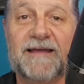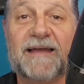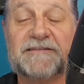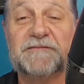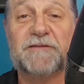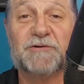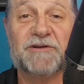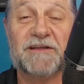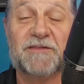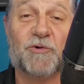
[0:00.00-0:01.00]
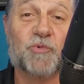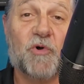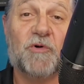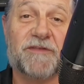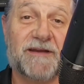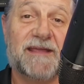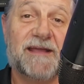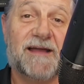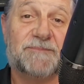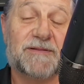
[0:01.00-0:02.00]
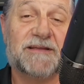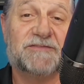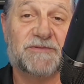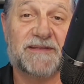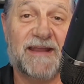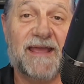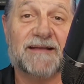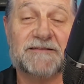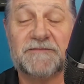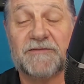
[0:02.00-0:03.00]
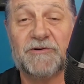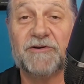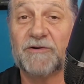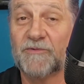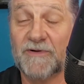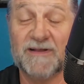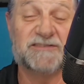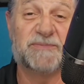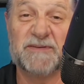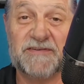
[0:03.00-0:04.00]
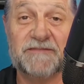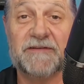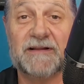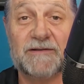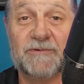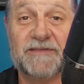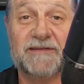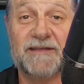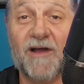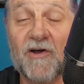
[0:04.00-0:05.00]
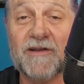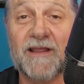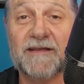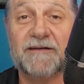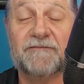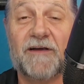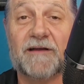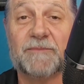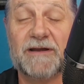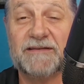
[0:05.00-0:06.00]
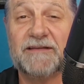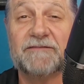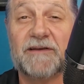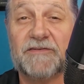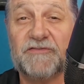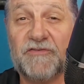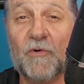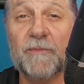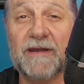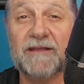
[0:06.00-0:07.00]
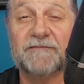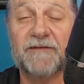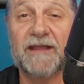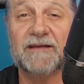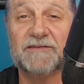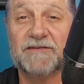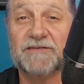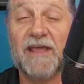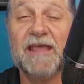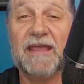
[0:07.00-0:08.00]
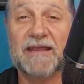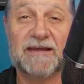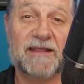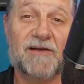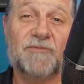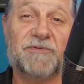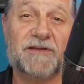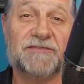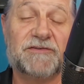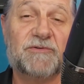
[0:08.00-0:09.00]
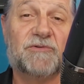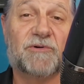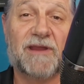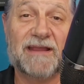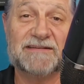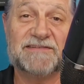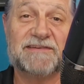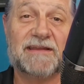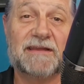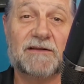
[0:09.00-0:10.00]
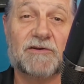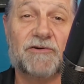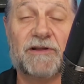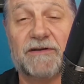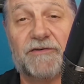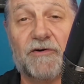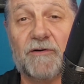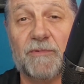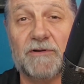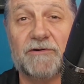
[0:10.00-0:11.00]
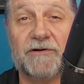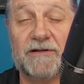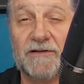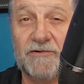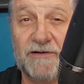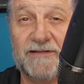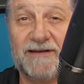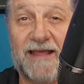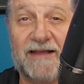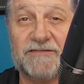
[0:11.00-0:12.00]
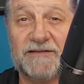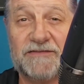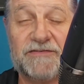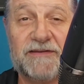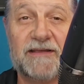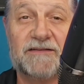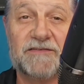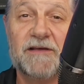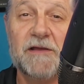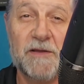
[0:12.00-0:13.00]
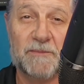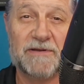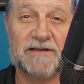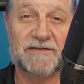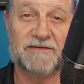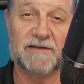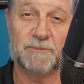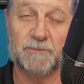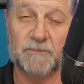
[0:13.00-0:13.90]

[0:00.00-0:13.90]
Active learning and the role that AI plays within active learning, specifically within the online environment, has given us so many advantages, and it helps us to create sticky learning, durable learning, learning that actually sticks because it